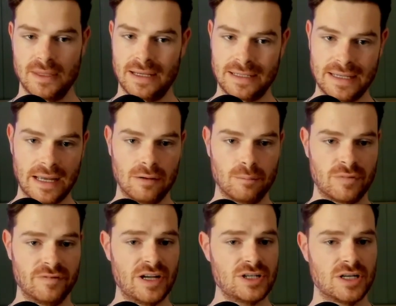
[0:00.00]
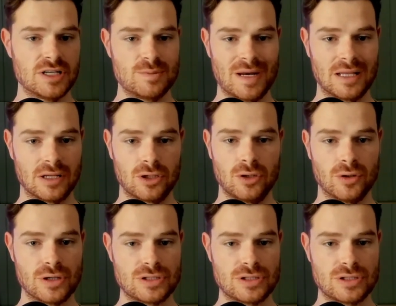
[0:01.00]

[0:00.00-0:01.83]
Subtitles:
Again, prevention is better than cure.